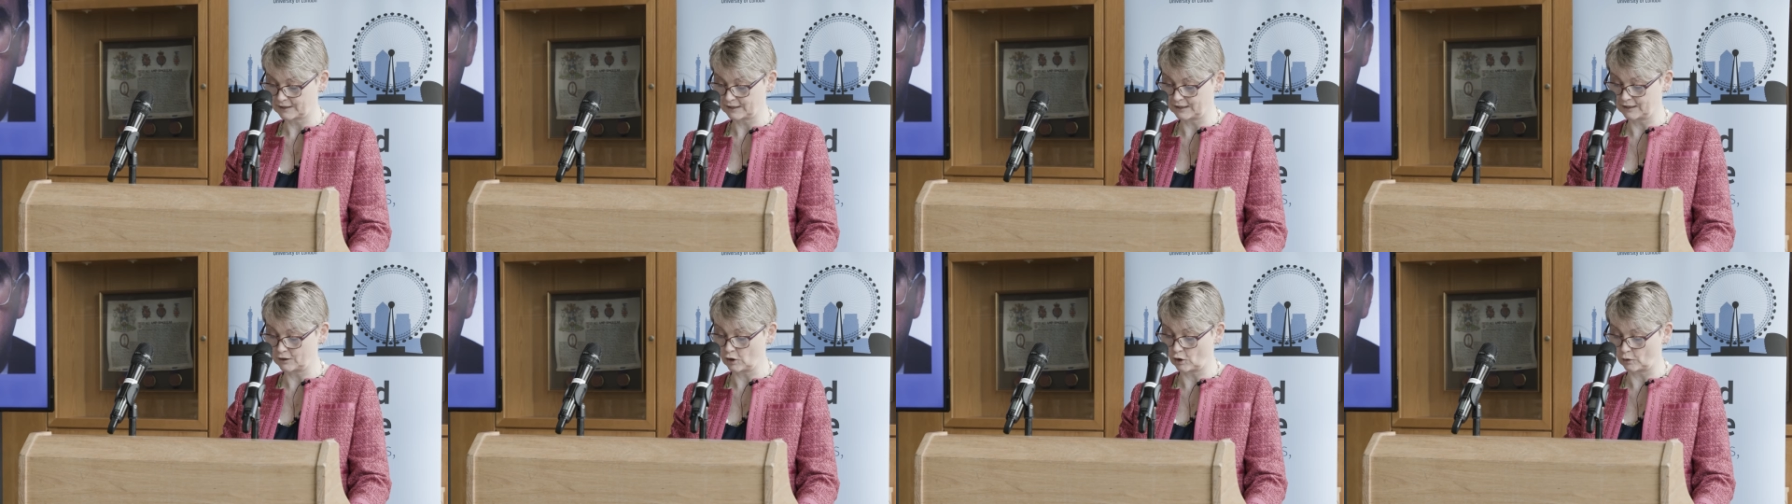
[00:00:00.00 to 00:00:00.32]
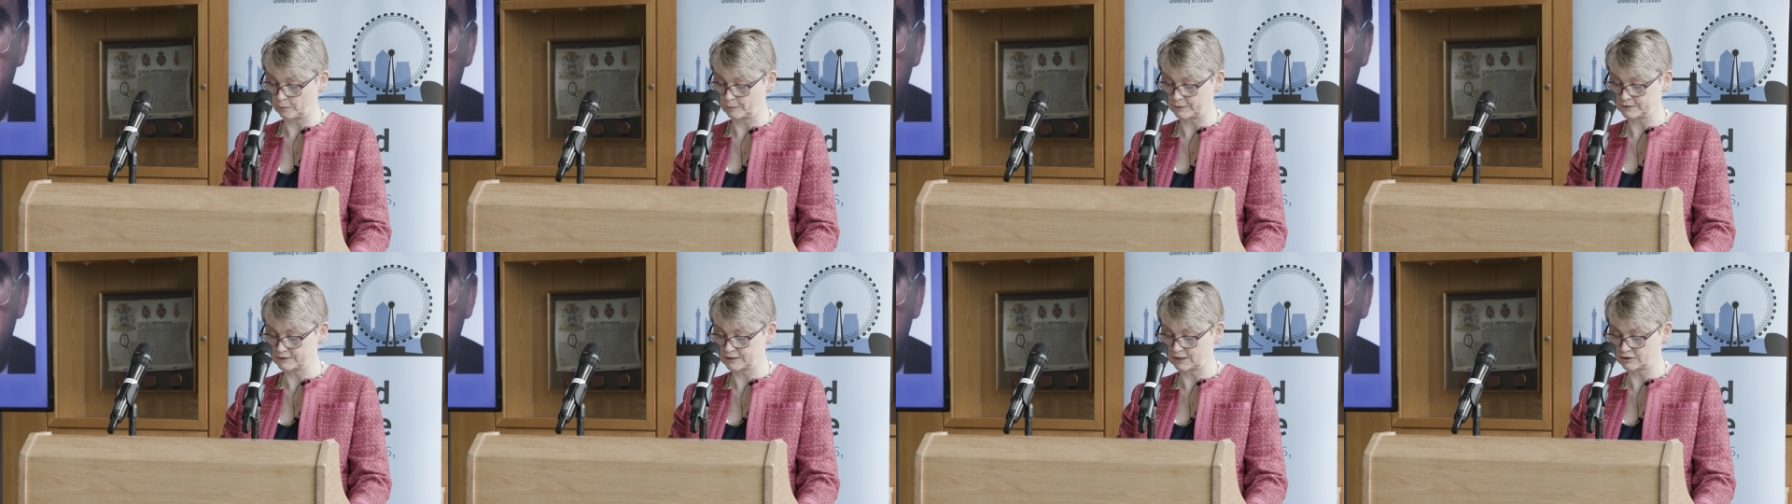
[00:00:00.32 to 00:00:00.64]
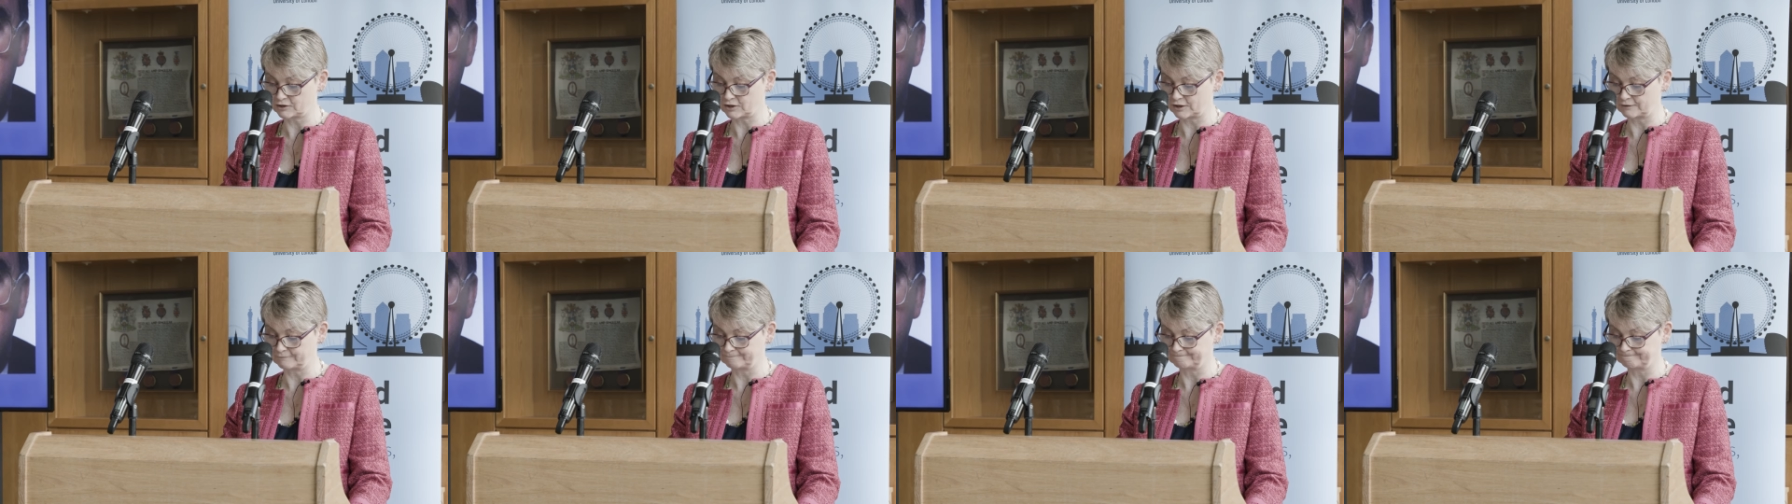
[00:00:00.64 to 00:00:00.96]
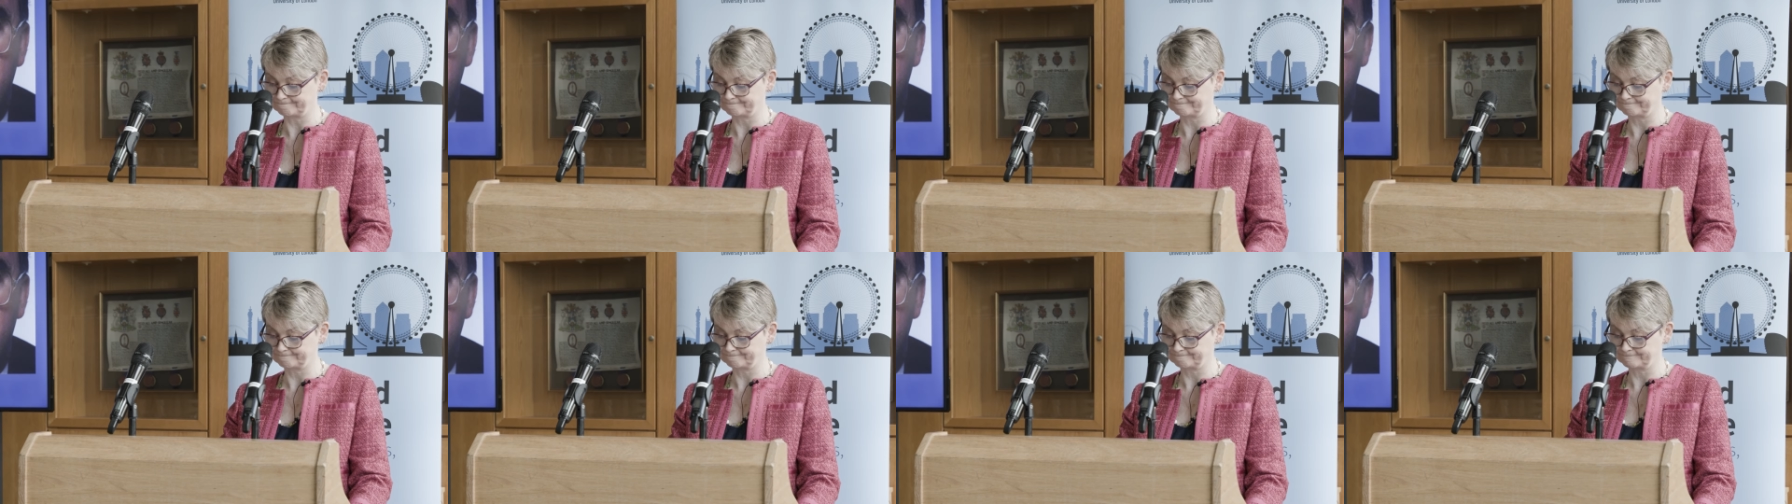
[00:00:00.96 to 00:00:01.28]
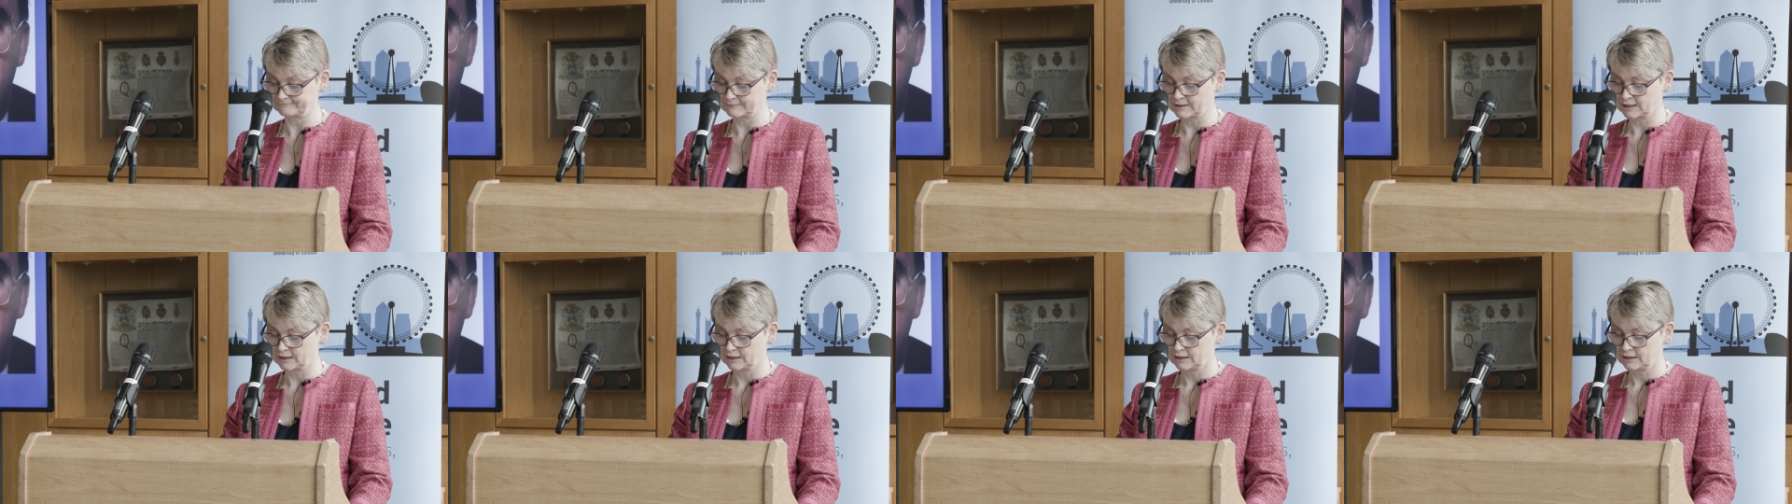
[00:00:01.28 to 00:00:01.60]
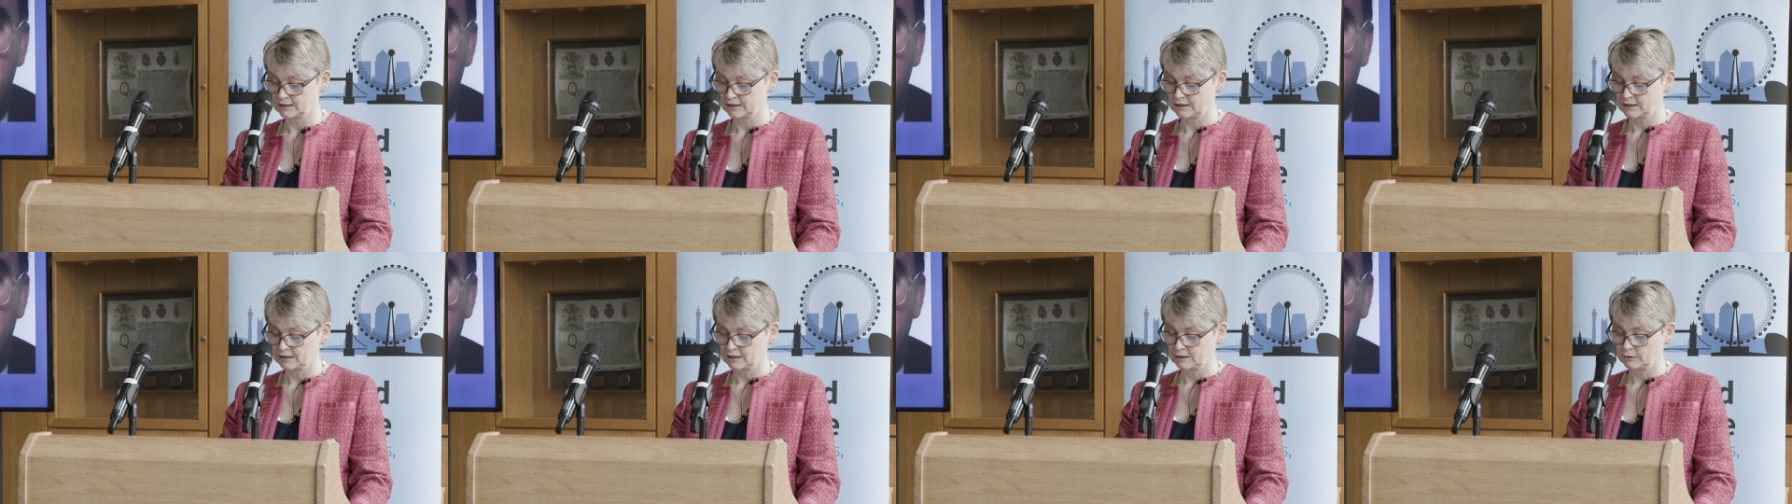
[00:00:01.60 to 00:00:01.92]
in opposition.
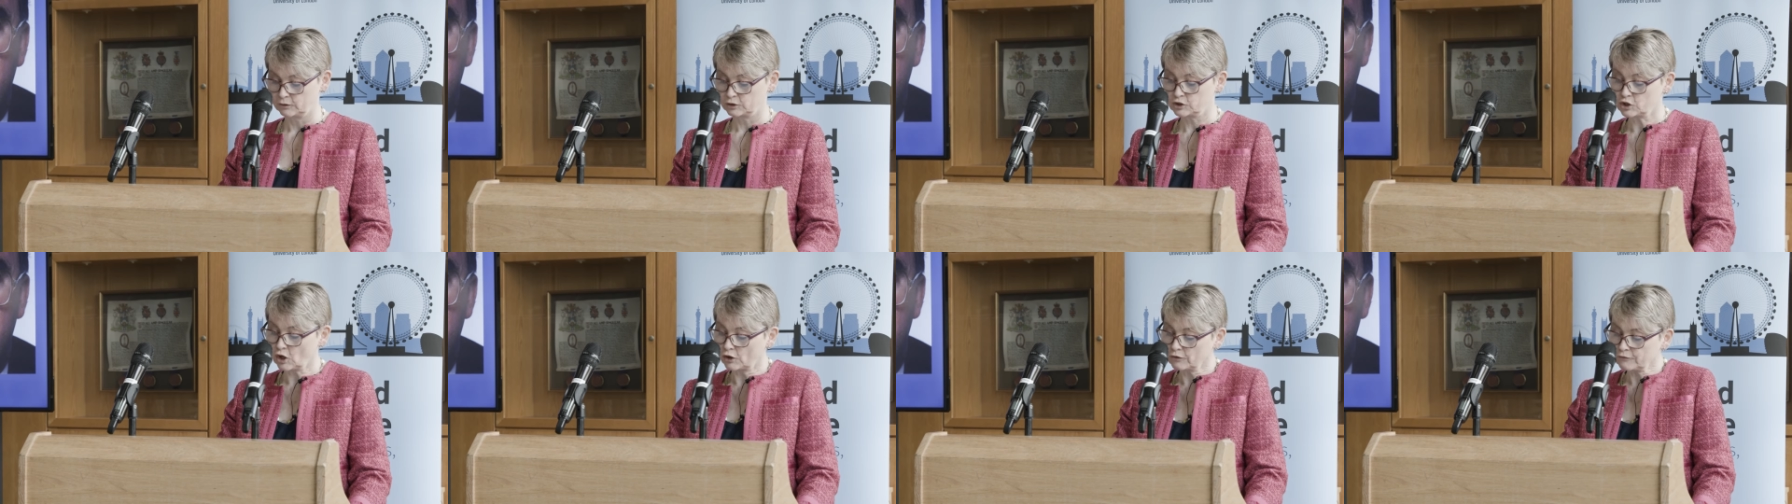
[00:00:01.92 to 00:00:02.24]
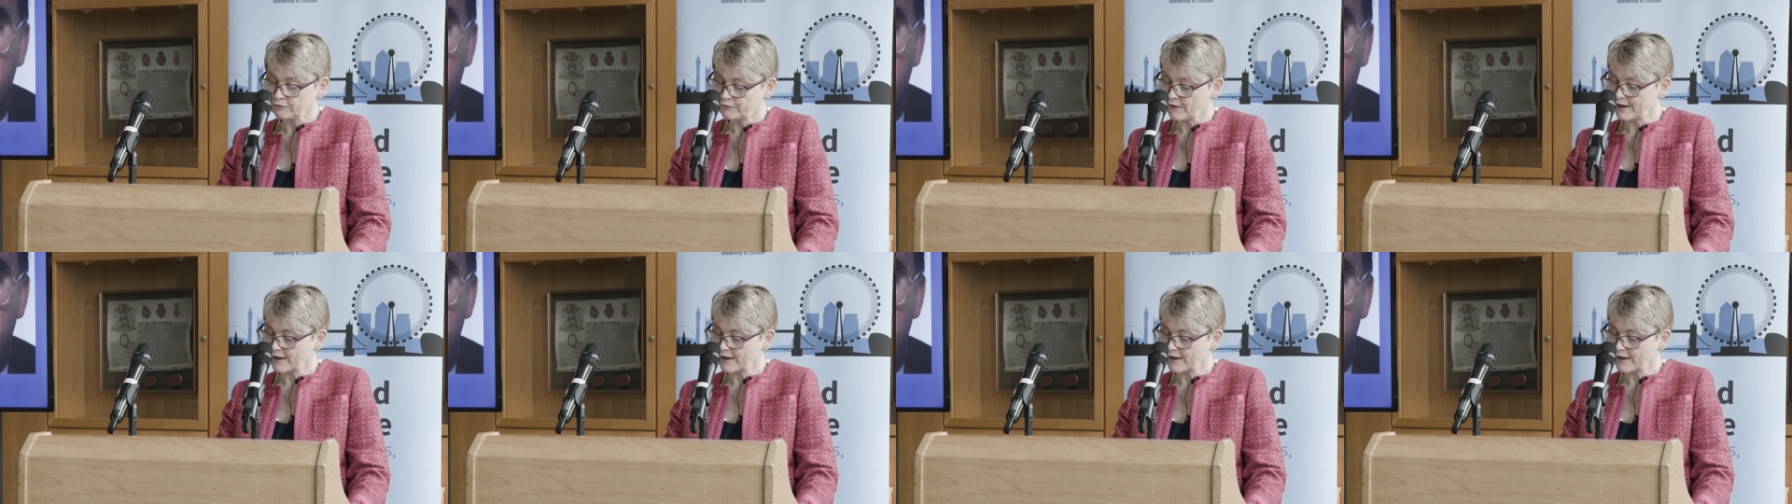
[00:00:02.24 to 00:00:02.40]
John